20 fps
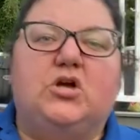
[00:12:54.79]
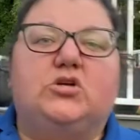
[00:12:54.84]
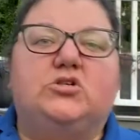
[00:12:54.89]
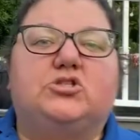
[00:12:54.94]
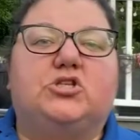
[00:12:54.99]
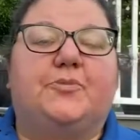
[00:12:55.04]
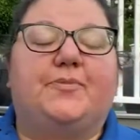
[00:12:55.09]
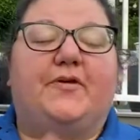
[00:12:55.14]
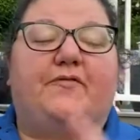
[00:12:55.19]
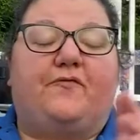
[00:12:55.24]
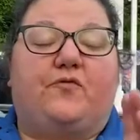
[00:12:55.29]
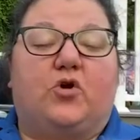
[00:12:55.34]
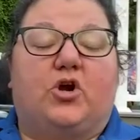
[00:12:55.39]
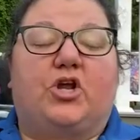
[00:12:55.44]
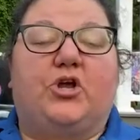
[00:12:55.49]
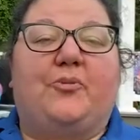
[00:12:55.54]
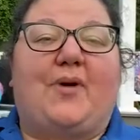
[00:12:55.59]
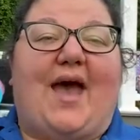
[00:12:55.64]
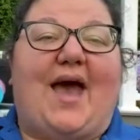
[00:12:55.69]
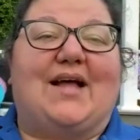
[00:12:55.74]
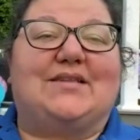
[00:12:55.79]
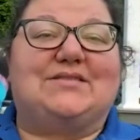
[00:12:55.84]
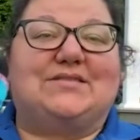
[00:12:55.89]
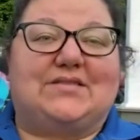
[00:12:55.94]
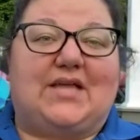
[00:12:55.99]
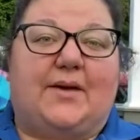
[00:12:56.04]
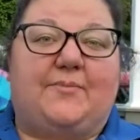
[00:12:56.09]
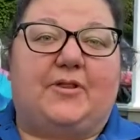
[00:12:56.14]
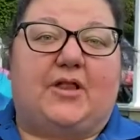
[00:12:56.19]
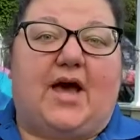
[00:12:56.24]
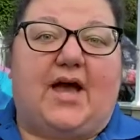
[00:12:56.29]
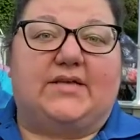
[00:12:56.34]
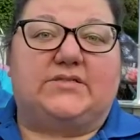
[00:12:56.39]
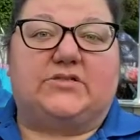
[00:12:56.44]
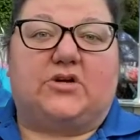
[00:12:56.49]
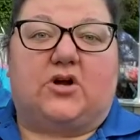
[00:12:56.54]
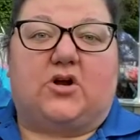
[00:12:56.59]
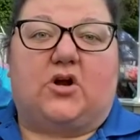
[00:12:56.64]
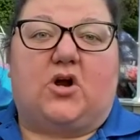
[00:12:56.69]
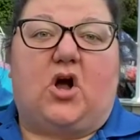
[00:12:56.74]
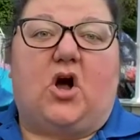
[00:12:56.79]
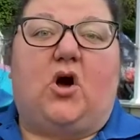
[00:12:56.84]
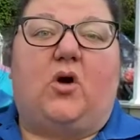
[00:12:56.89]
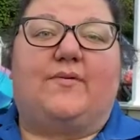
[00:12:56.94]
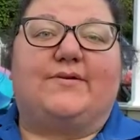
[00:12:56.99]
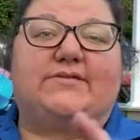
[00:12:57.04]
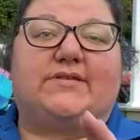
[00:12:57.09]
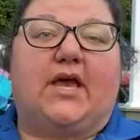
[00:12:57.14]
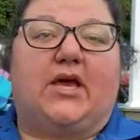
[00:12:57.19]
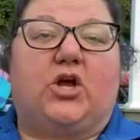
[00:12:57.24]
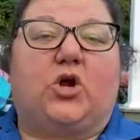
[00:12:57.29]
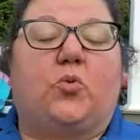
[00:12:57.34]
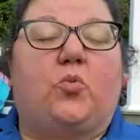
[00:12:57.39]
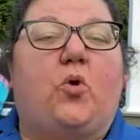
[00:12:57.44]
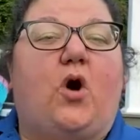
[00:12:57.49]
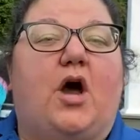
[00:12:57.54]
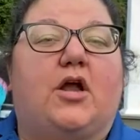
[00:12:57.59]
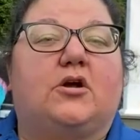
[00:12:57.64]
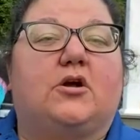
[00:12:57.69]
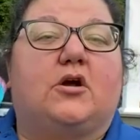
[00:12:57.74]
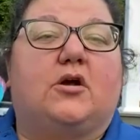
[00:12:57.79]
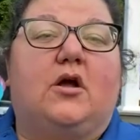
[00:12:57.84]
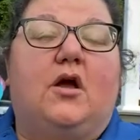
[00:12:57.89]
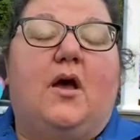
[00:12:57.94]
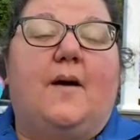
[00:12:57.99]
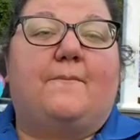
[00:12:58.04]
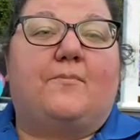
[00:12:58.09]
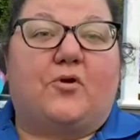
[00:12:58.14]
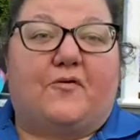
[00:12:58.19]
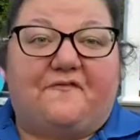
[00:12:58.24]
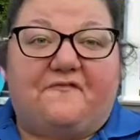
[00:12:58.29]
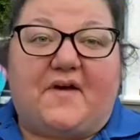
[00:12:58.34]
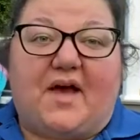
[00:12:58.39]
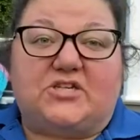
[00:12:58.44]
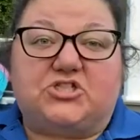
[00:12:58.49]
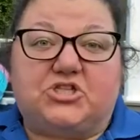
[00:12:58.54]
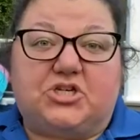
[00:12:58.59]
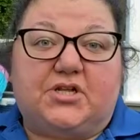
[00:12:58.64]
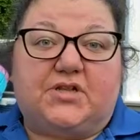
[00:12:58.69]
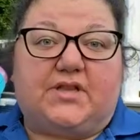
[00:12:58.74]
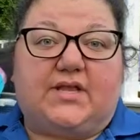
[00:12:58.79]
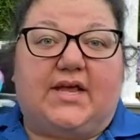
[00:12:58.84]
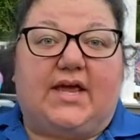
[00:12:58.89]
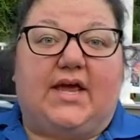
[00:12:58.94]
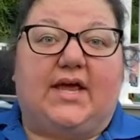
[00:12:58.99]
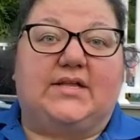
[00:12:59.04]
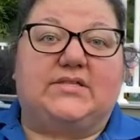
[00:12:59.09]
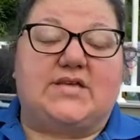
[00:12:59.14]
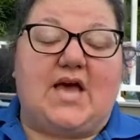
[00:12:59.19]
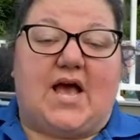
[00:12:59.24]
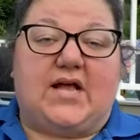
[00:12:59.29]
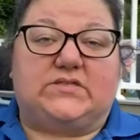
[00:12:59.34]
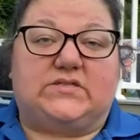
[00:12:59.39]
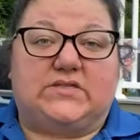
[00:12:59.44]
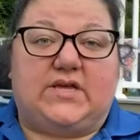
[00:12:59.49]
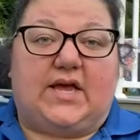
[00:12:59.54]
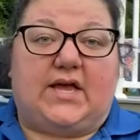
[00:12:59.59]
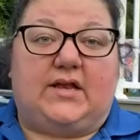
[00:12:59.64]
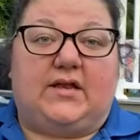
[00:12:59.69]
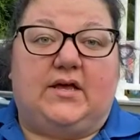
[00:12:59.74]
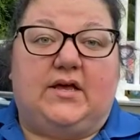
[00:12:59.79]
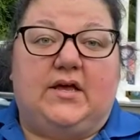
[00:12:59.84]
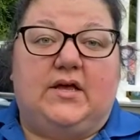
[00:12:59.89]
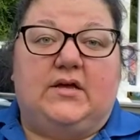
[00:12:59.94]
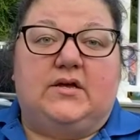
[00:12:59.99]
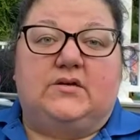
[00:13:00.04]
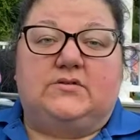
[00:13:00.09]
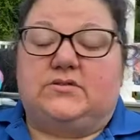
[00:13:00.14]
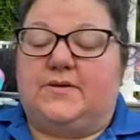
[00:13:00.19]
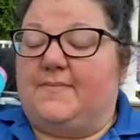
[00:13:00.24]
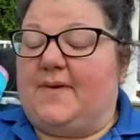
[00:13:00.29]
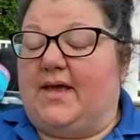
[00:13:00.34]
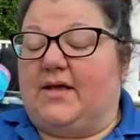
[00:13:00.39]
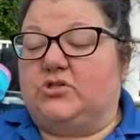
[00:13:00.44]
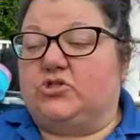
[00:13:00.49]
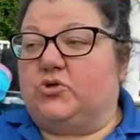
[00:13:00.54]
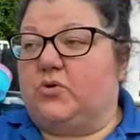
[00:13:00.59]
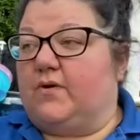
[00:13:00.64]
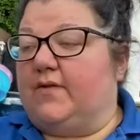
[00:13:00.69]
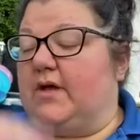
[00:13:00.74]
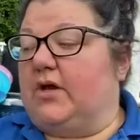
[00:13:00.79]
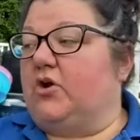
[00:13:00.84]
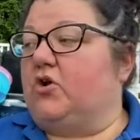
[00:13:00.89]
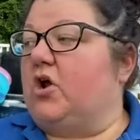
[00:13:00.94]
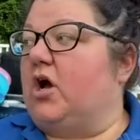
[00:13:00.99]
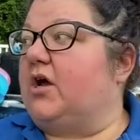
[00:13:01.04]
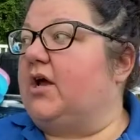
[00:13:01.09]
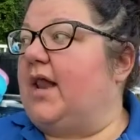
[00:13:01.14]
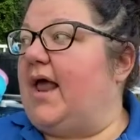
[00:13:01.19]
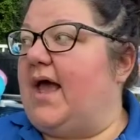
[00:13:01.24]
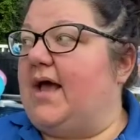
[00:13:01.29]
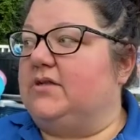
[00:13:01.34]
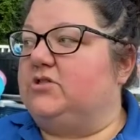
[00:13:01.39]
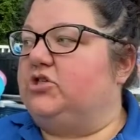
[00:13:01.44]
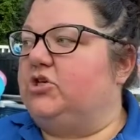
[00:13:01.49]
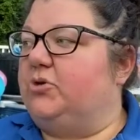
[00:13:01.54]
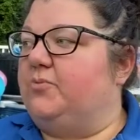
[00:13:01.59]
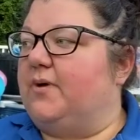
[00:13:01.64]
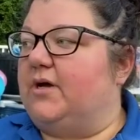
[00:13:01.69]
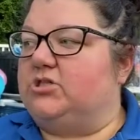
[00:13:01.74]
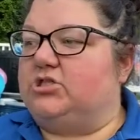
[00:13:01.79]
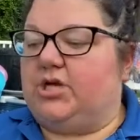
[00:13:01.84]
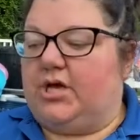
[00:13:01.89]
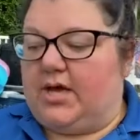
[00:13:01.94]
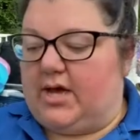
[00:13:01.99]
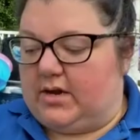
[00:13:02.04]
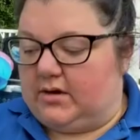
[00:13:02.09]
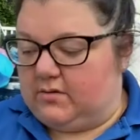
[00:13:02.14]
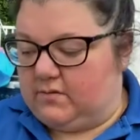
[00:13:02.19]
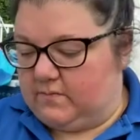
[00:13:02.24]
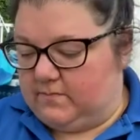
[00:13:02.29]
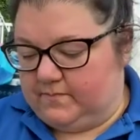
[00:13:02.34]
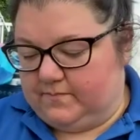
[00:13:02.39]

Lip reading: So before you add stabilizer, always get your water professionally tested to make sure that you're not going to add too much in.